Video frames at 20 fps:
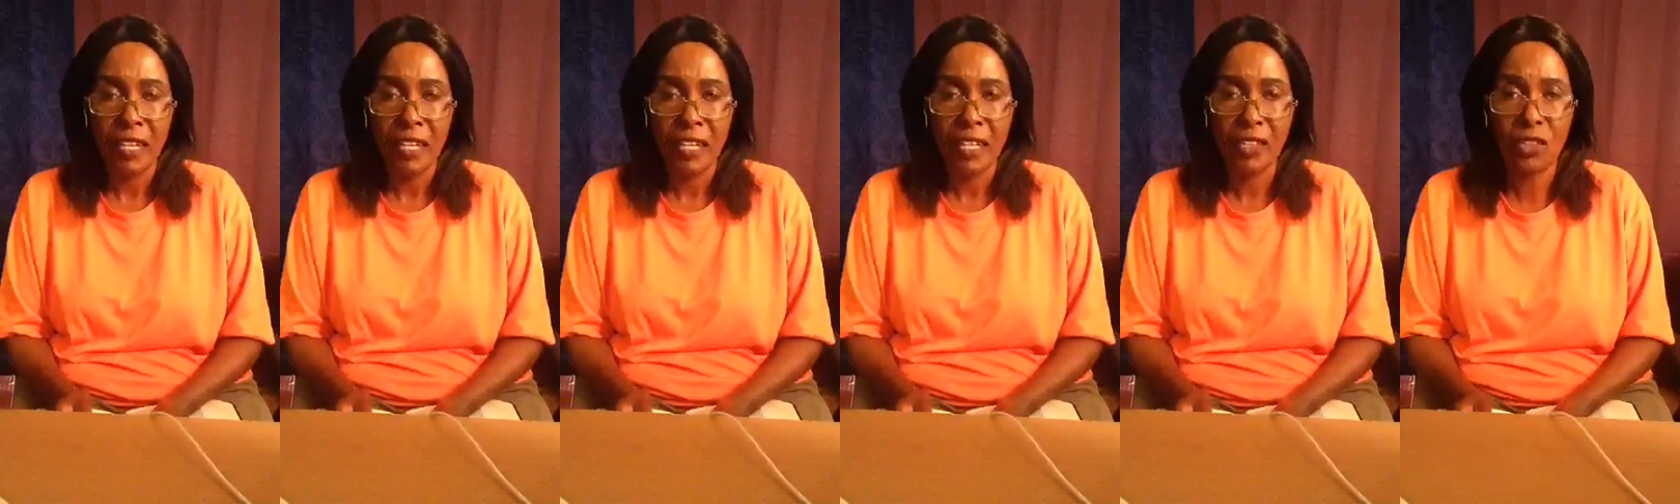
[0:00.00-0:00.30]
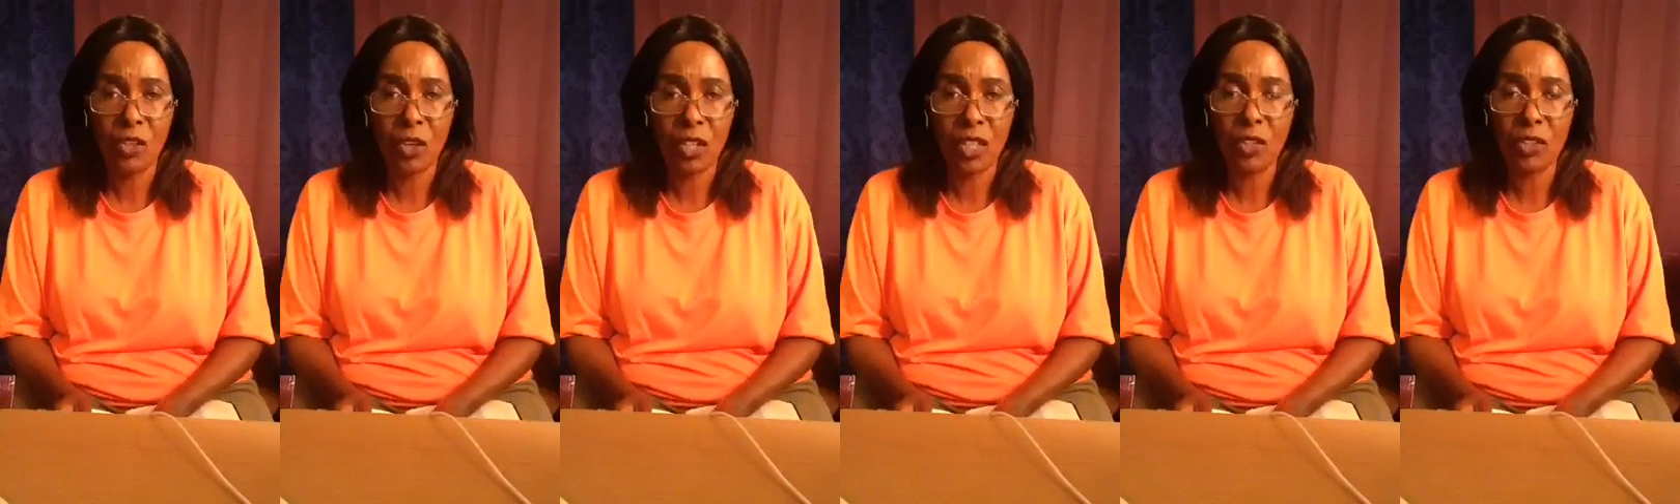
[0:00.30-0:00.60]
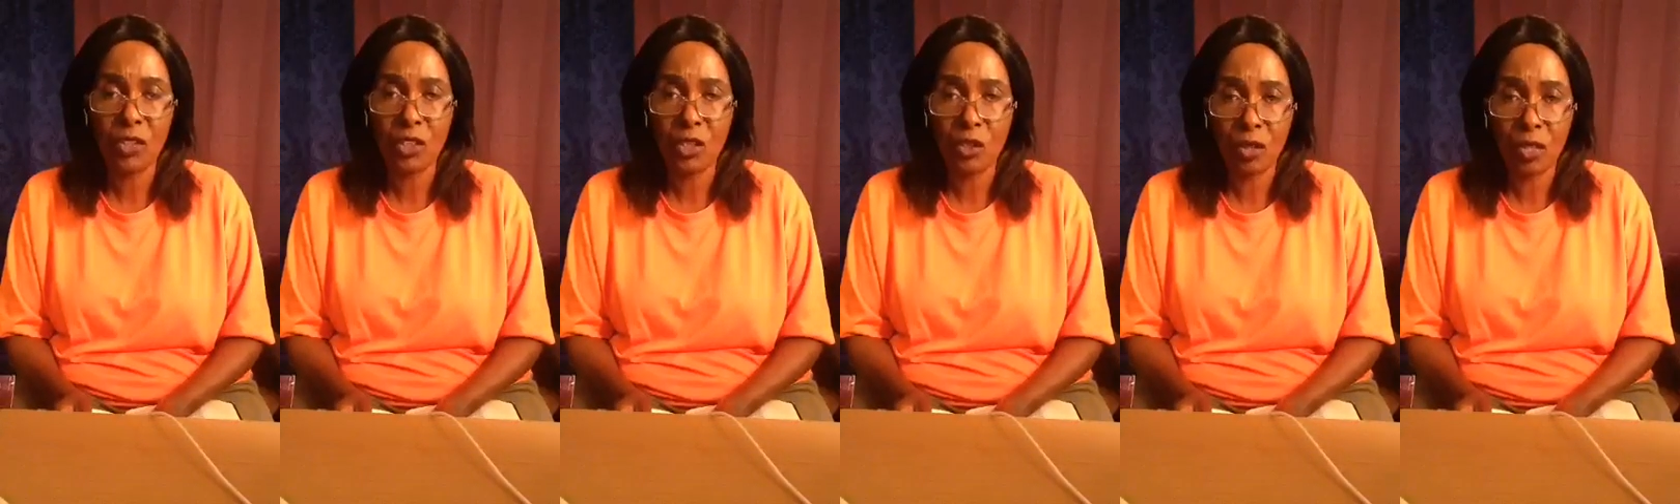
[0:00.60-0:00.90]
He told
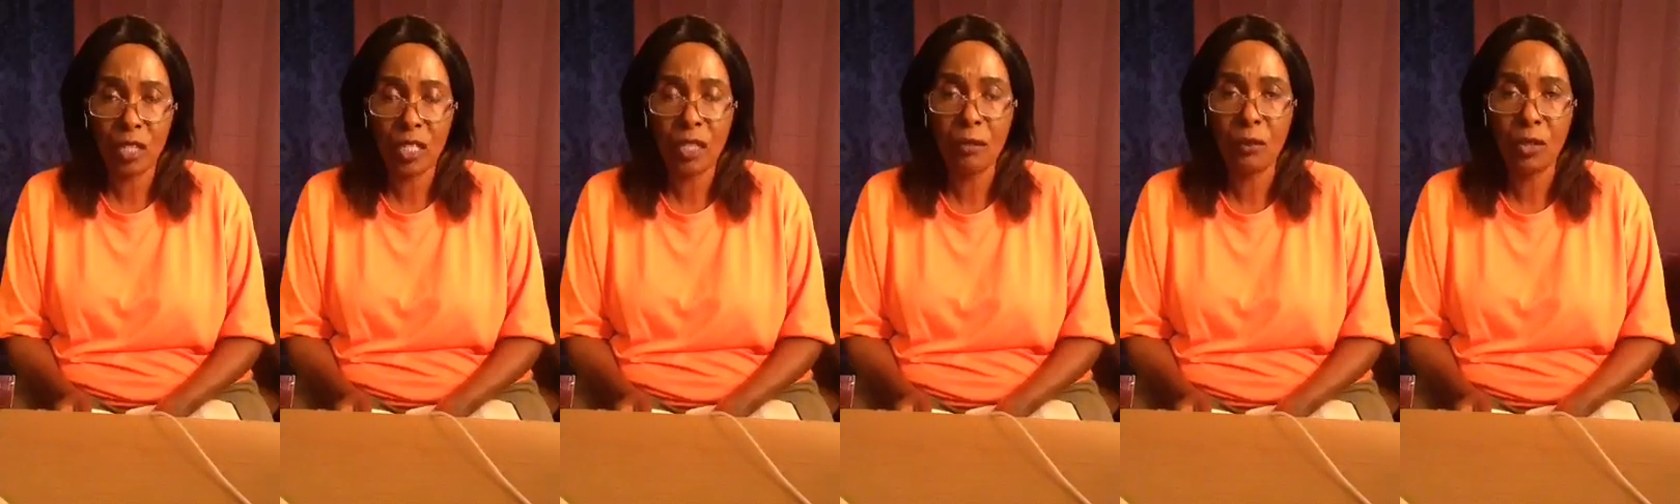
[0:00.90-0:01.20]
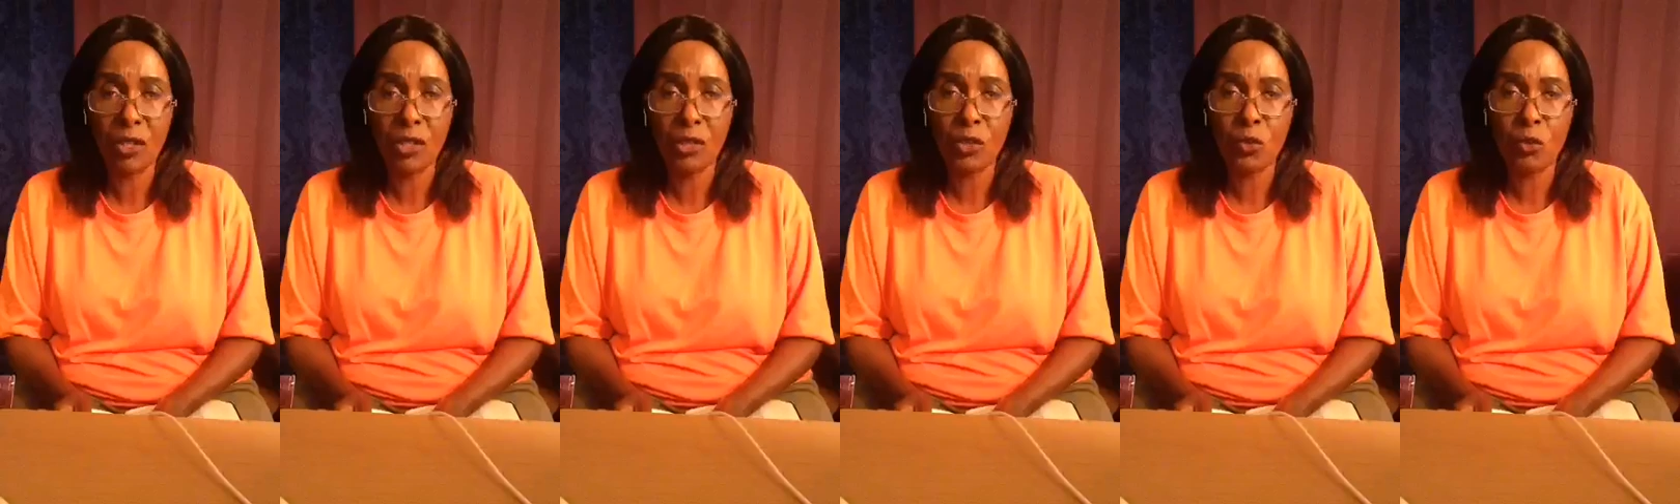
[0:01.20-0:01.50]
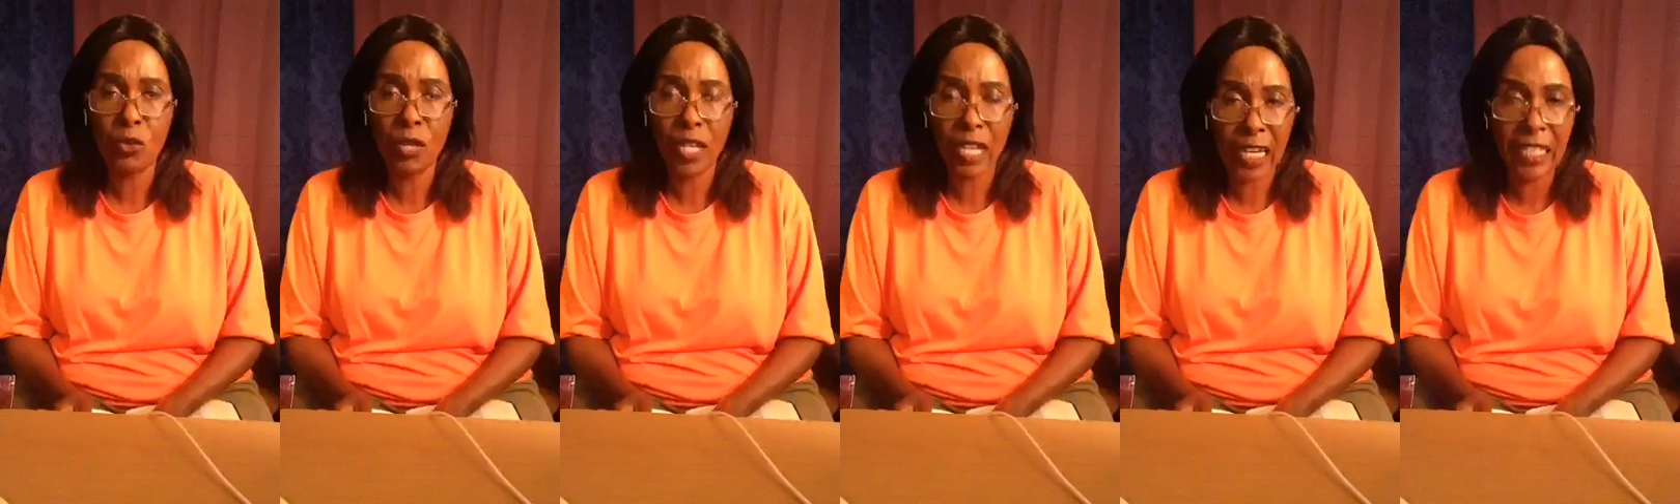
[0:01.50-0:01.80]
those demons
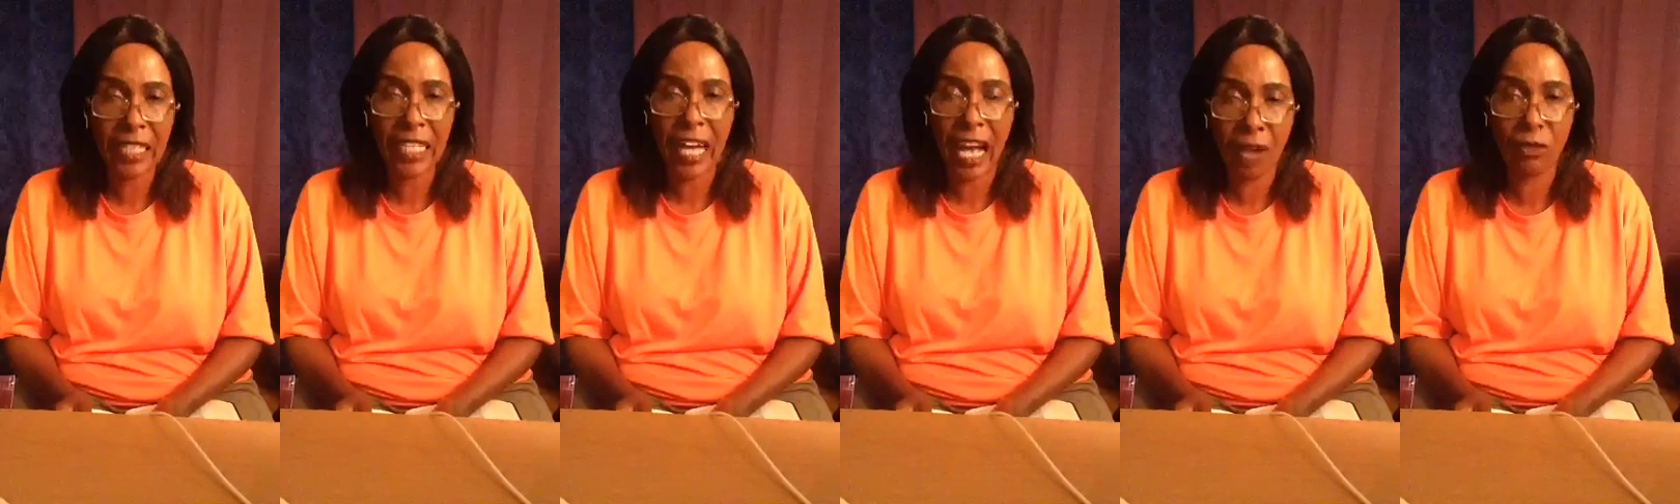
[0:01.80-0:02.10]
to get